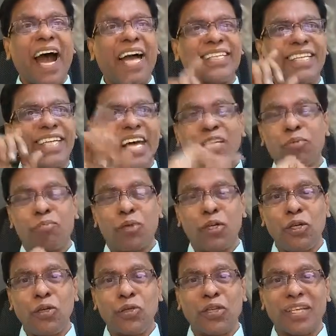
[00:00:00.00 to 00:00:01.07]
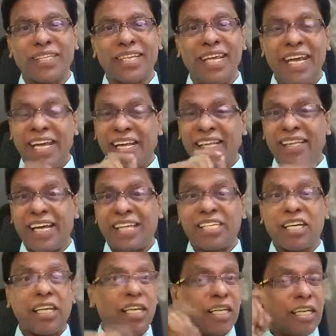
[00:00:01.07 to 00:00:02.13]
and thus produces
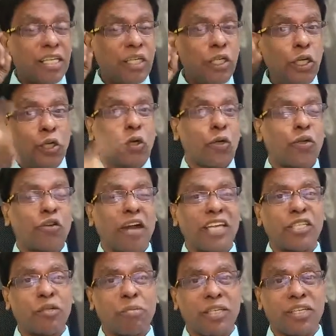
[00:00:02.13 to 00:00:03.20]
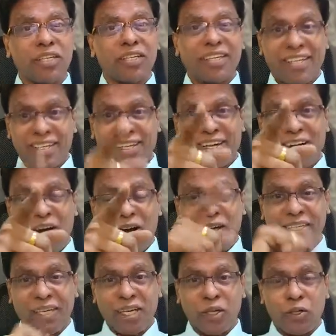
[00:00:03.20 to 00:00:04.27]
that neurotransmitter
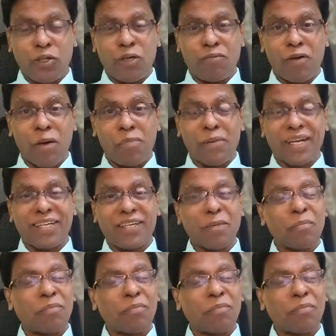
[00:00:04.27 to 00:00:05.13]
called dopamine.